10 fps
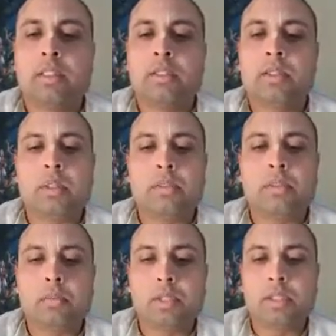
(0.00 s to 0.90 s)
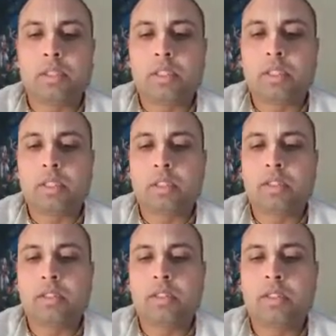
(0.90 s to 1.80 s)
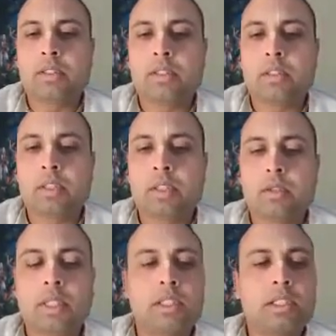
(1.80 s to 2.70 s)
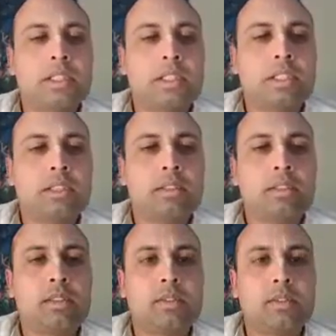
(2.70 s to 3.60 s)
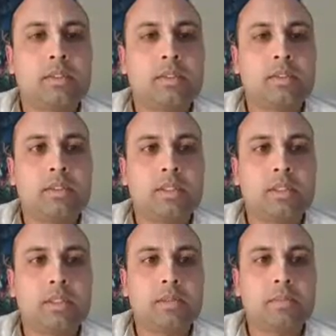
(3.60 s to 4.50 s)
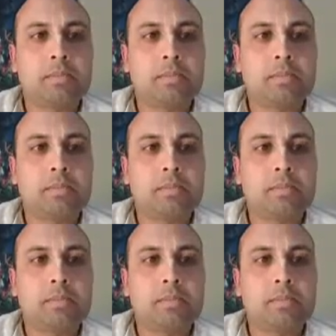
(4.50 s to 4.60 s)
One of them is audasinya, or